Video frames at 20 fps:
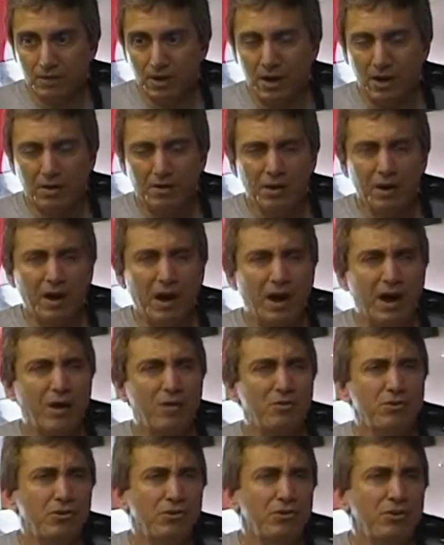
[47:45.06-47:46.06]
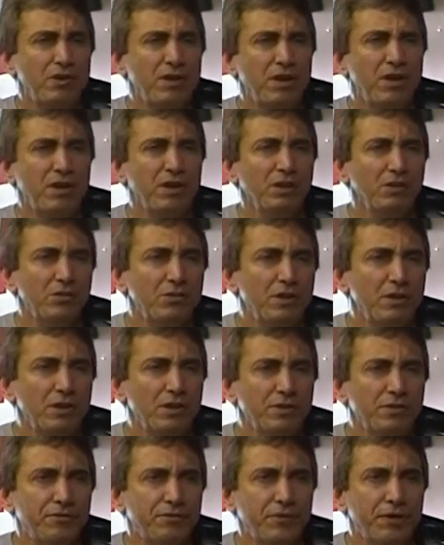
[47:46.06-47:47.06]
How how could
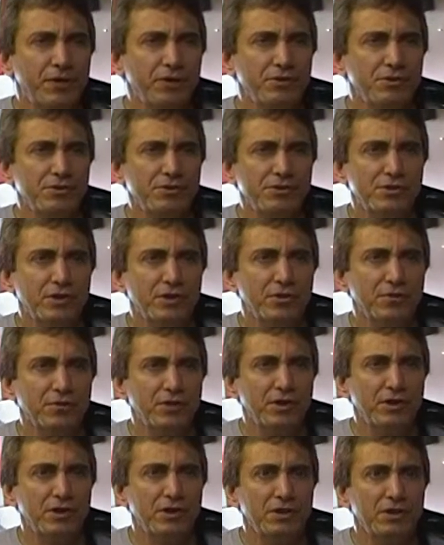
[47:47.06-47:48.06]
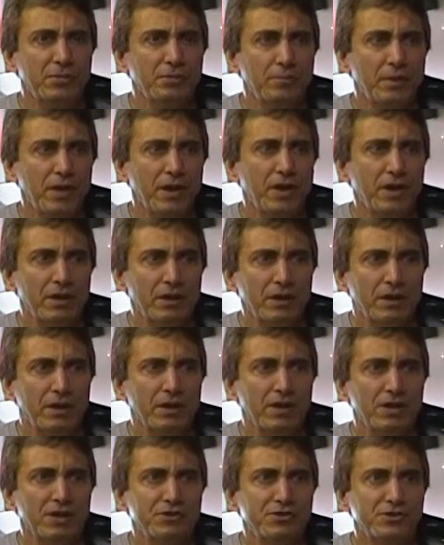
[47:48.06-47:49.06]
Hillary defend herself in a debate
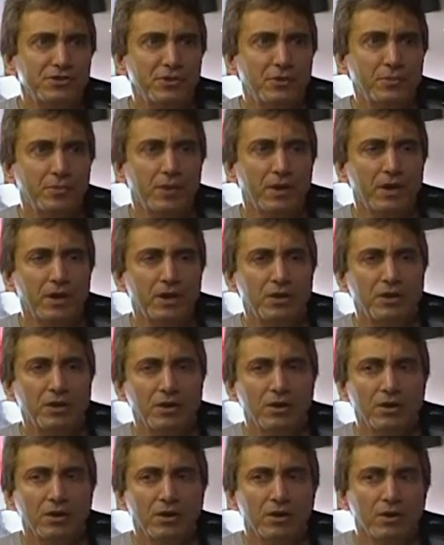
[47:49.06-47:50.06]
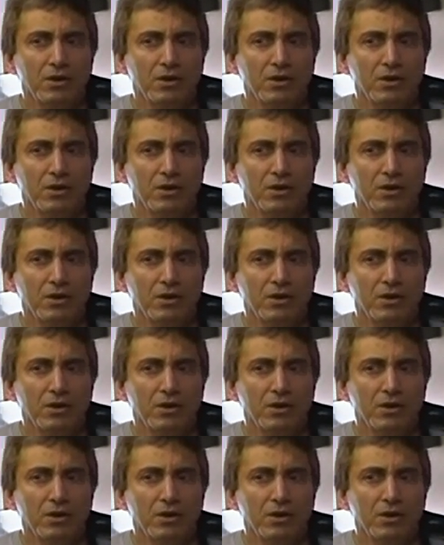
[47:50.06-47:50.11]
against somebody that won't